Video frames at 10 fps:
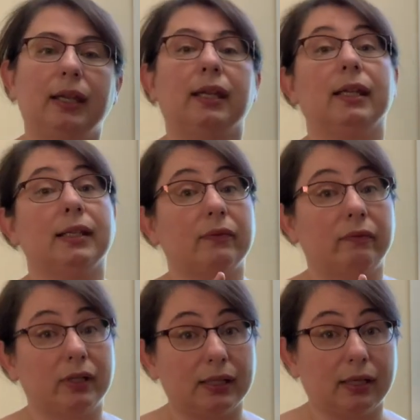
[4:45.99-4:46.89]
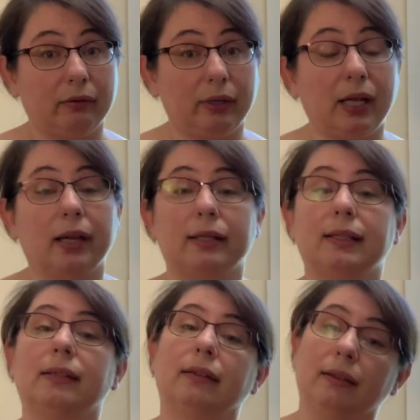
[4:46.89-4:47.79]
It's first I
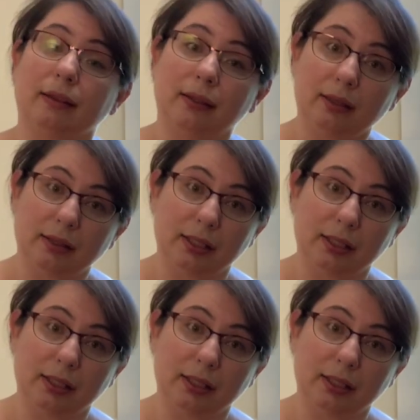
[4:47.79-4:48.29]
relax, then I